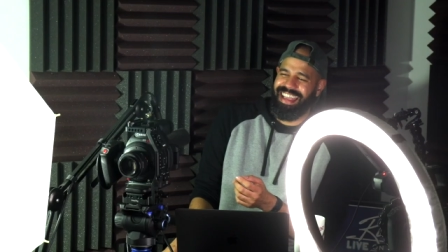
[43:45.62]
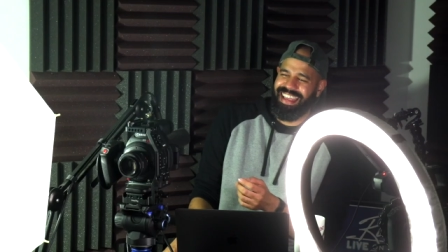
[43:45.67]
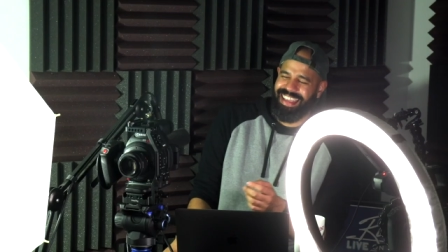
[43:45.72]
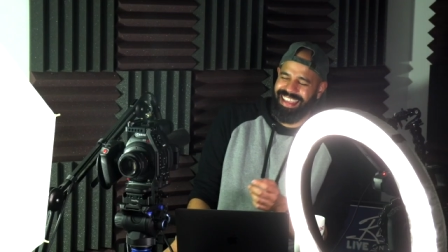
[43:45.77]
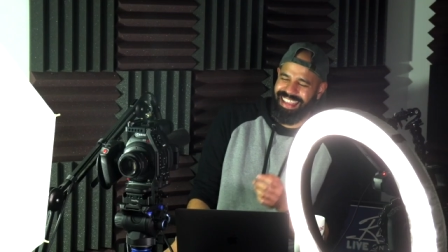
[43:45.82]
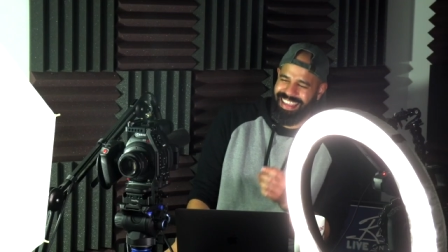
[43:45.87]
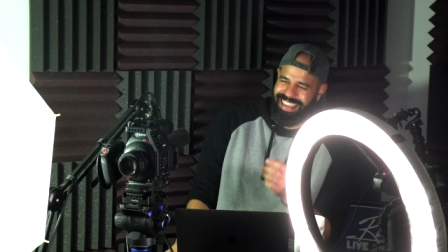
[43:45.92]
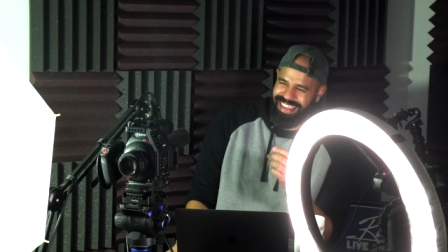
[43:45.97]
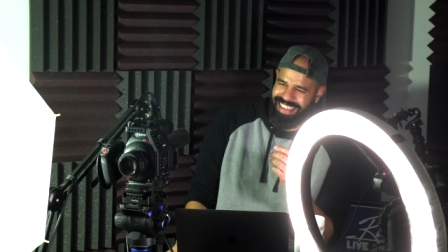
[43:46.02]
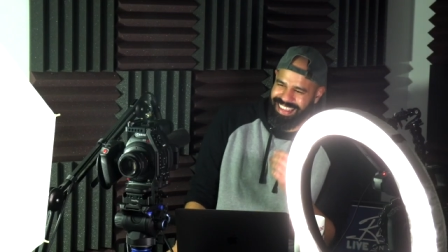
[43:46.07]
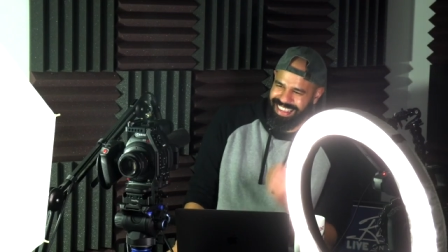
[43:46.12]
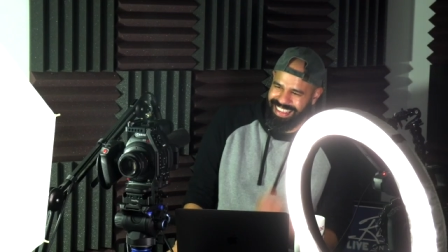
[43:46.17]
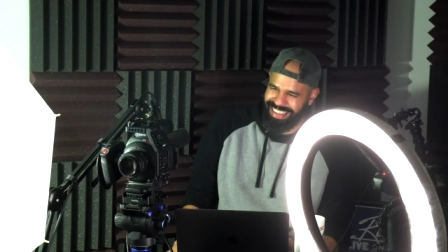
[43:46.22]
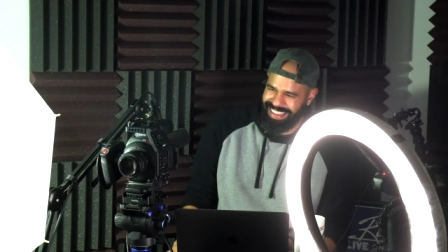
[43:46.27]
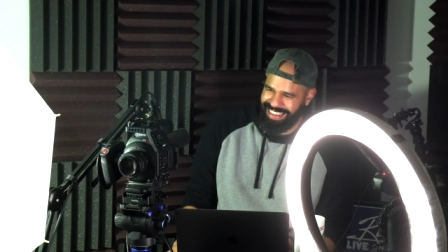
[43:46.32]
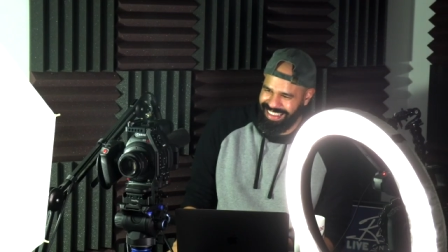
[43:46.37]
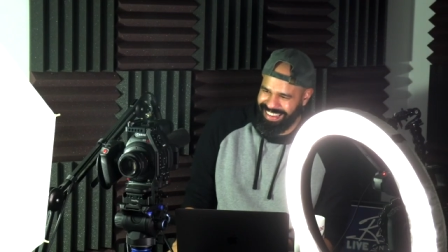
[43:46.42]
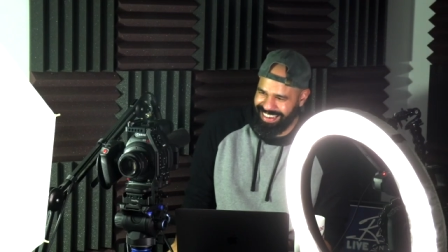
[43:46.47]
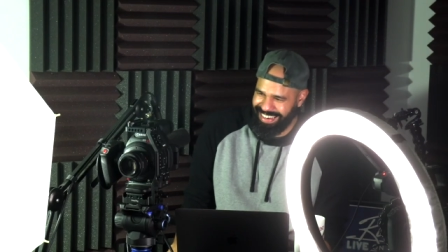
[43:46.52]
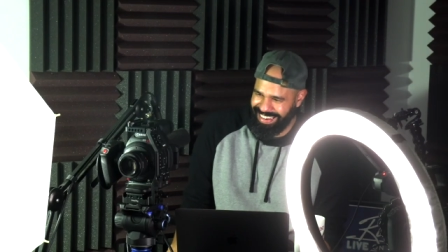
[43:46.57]
So
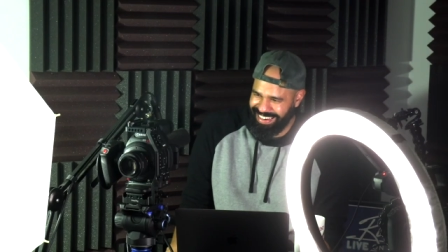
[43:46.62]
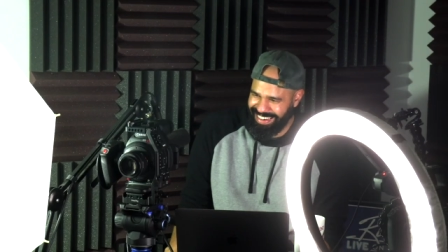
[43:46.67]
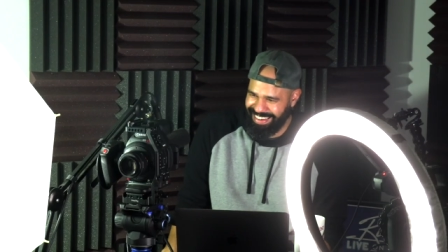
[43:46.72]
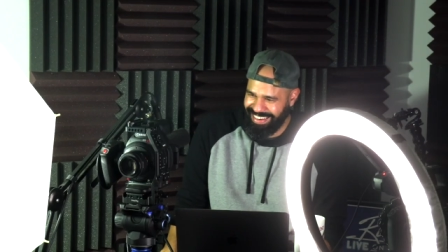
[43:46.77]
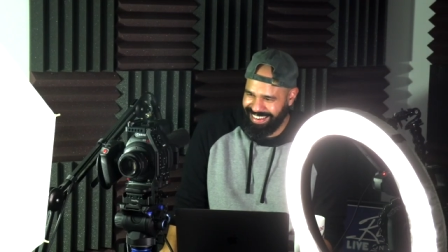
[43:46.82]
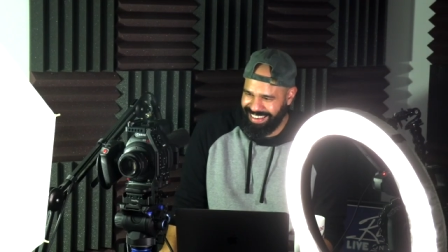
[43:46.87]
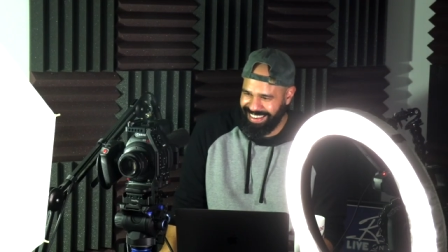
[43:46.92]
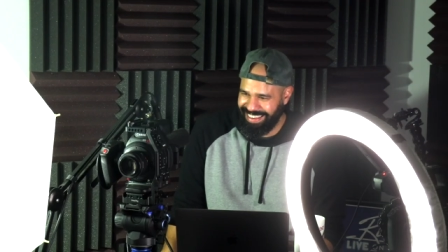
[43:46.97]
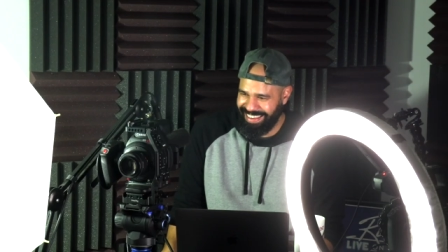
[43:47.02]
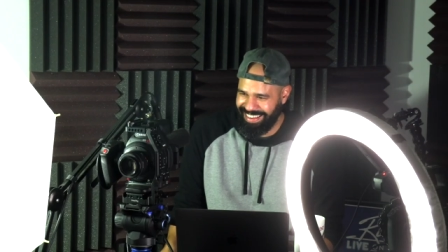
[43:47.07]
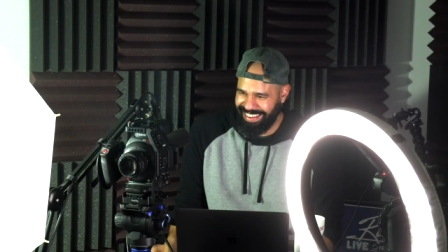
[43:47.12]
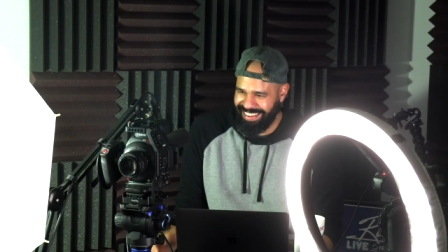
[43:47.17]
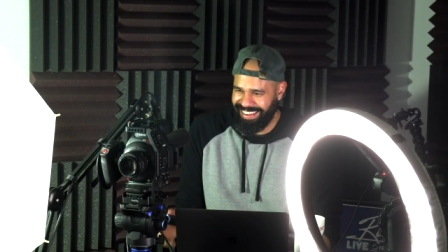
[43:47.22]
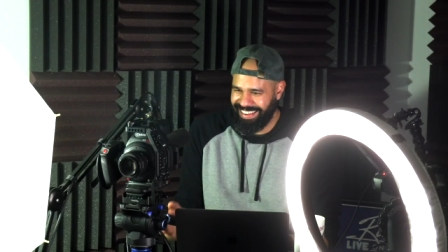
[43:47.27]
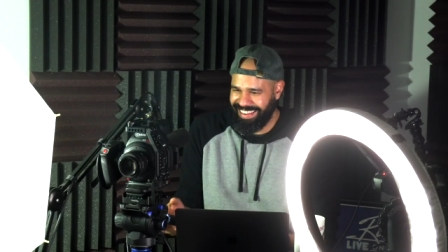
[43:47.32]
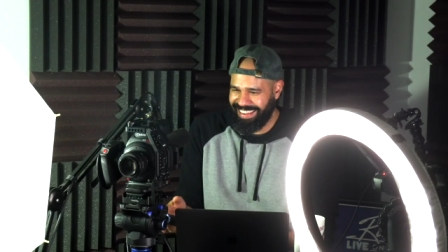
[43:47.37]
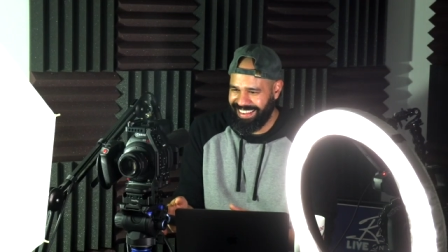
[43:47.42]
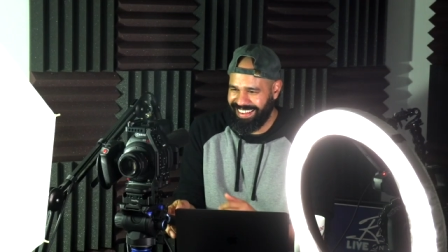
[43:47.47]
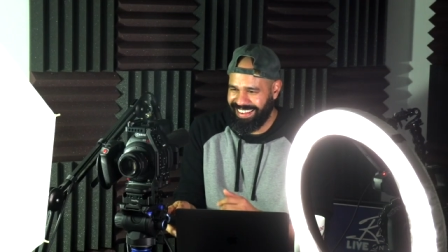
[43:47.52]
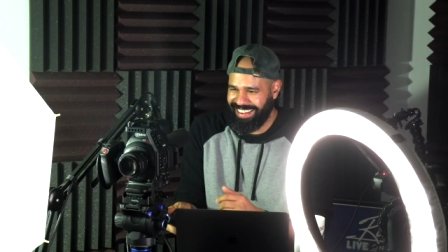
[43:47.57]
sometimes you bring a guy
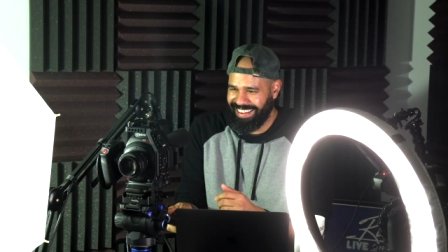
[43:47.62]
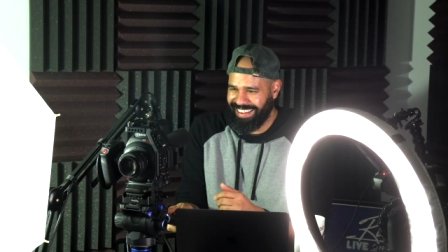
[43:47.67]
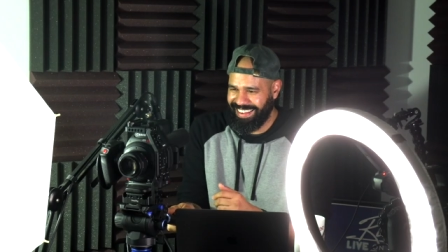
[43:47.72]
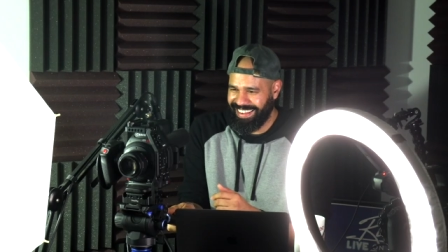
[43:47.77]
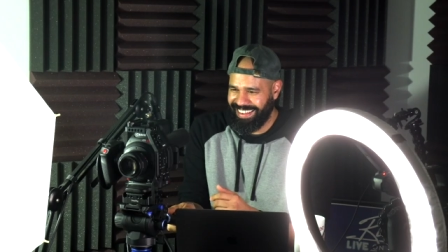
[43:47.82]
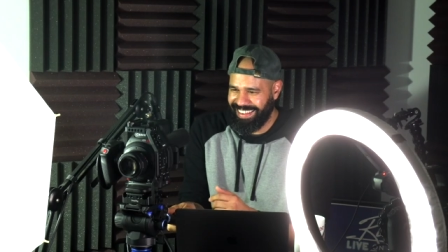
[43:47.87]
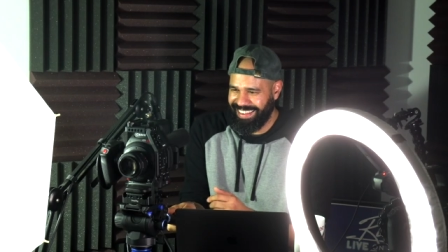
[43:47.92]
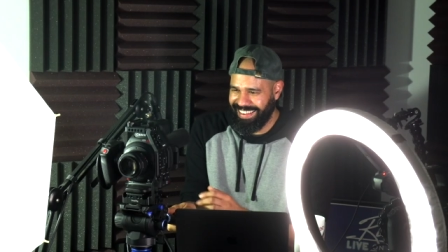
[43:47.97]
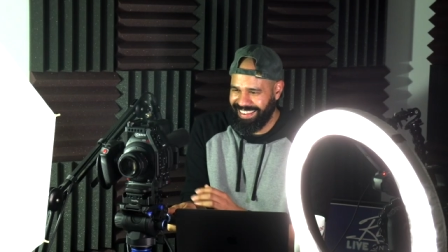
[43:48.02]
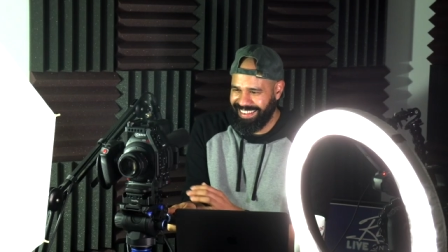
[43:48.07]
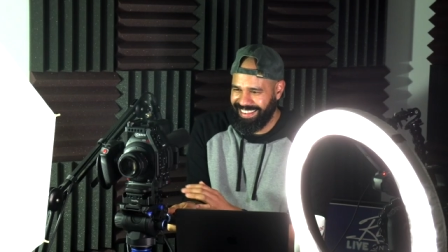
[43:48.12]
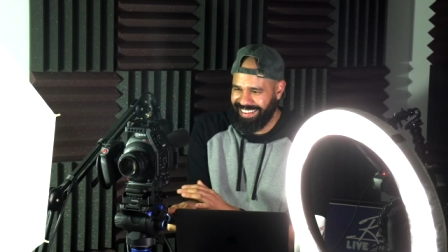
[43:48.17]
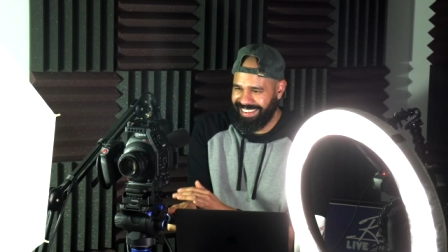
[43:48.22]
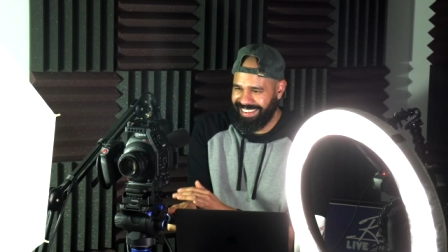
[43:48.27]
and they go, oh, who let